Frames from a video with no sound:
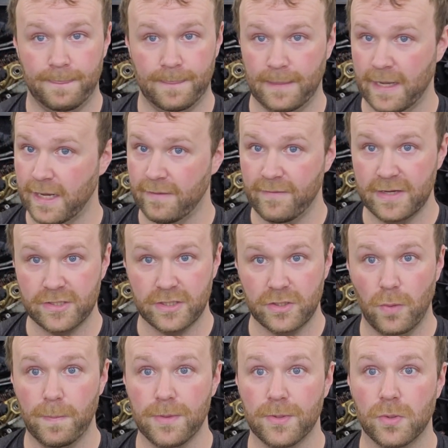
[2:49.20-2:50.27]
They can eventually
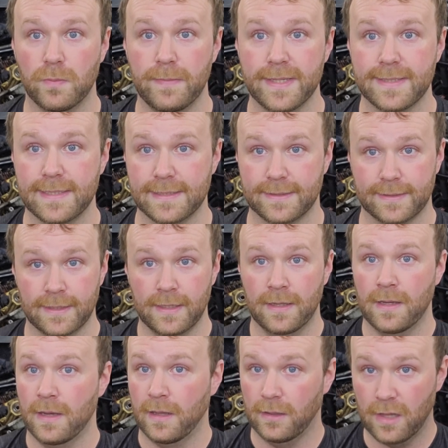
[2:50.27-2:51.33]
open their own business.
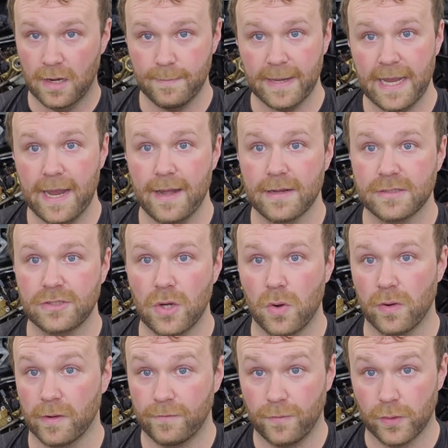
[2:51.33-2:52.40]
A lot of mechanics
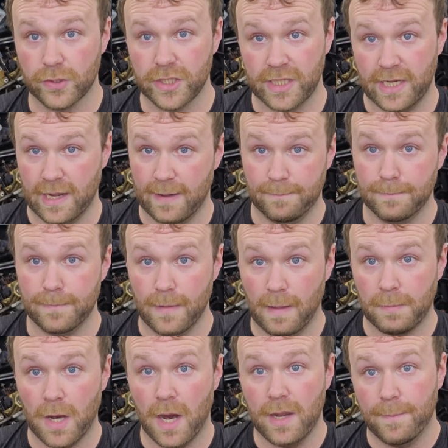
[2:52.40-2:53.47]
don't, unfortunately, and
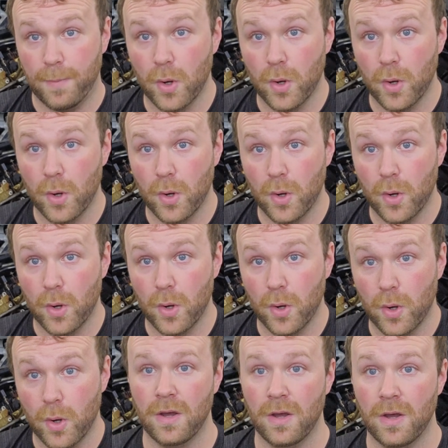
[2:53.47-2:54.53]
I'm kind of pushing the
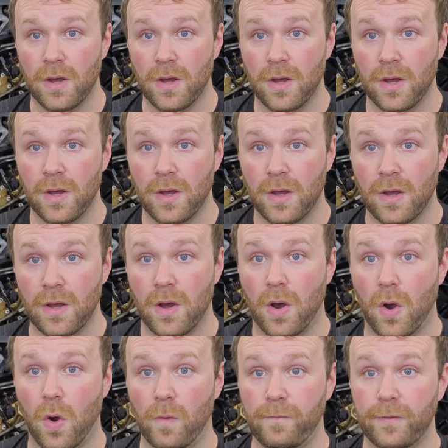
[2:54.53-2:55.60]
industry towards that.
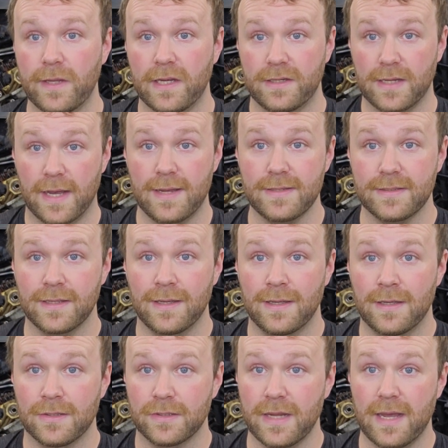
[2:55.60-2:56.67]
Hopefully it does.
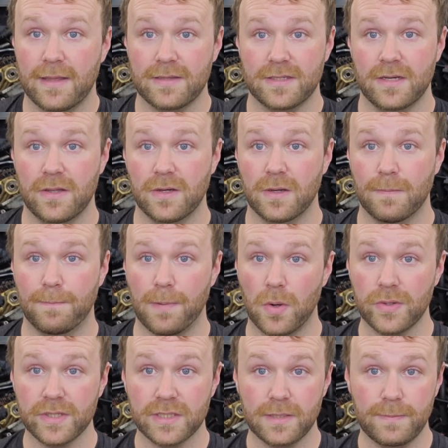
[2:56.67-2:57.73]
So yeah, that's another
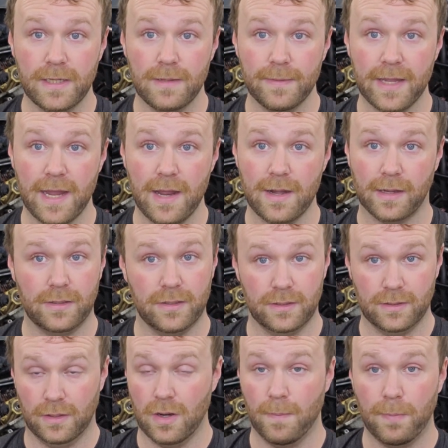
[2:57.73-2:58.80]
bonus to being a mechanic
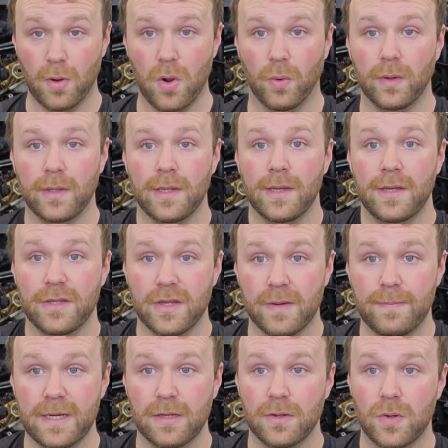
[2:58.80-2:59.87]
or a pro. You
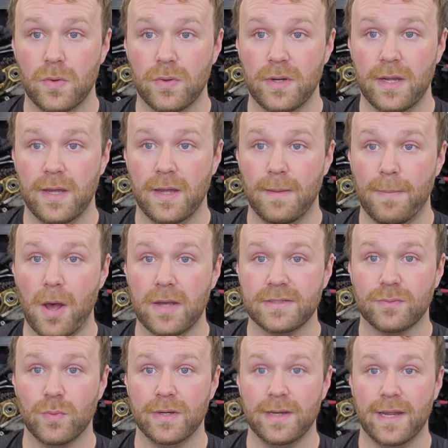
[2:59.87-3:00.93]
can be your own
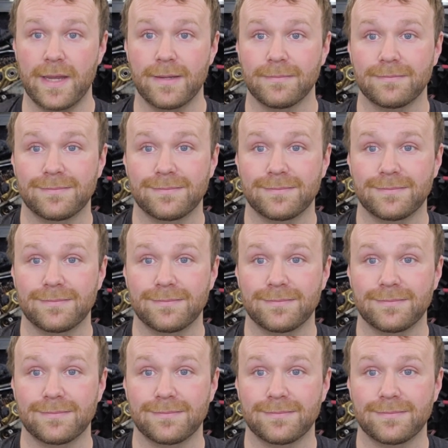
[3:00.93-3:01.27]
boss one day.